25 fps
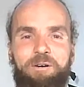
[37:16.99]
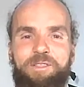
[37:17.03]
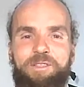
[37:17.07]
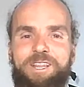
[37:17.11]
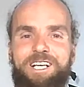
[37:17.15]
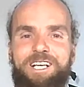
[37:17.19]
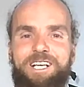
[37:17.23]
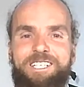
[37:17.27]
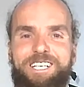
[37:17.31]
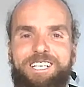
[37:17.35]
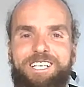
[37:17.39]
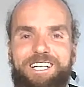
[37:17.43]

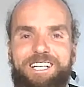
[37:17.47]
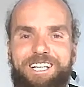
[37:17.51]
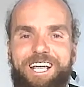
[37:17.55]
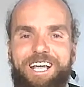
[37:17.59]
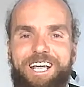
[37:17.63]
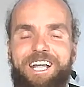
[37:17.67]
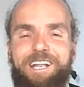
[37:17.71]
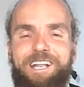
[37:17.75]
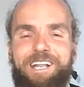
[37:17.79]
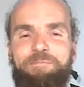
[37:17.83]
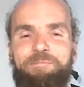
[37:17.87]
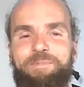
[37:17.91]
this and
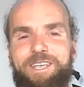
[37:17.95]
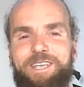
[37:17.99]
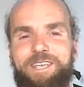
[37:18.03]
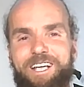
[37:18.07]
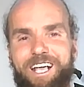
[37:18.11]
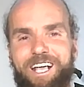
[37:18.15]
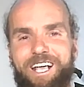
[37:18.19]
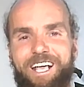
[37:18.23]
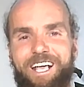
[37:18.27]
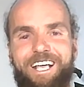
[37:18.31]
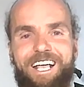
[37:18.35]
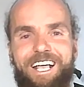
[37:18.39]
that and being
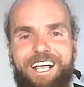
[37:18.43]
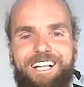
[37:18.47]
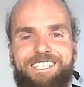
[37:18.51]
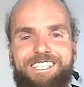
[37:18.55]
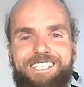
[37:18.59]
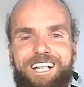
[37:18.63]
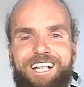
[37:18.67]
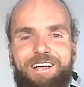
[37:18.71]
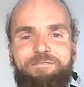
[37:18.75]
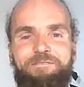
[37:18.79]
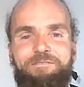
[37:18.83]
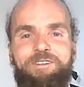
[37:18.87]
against
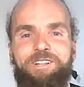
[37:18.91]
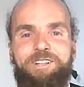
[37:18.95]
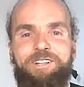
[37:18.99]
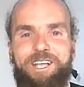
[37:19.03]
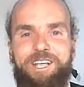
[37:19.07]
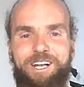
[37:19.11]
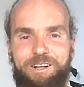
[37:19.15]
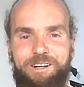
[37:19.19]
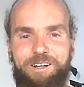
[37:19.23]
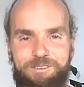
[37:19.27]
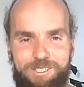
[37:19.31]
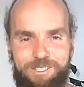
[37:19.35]
everything,
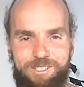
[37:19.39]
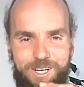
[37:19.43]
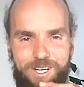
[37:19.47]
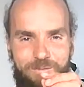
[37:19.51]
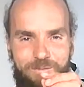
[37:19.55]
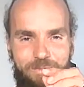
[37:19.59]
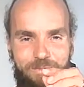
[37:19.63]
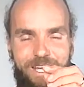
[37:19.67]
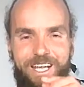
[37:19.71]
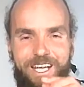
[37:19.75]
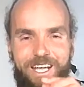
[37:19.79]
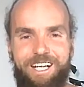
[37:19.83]
no, start
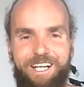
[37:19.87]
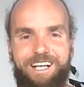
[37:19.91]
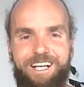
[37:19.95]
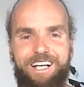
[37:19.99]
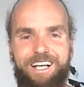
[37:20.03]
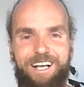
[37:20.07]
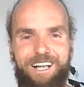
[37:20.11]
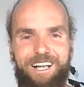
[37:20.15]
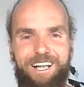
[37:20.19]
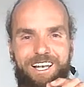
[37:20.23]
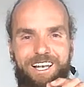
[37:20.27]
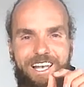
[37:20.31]
being
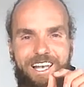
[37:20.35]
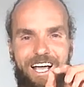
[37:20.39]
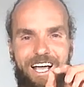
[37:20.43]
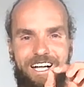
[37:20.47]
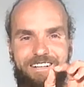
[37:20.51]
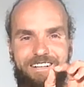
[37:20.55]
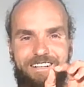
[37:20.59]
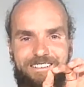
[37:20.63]
a light.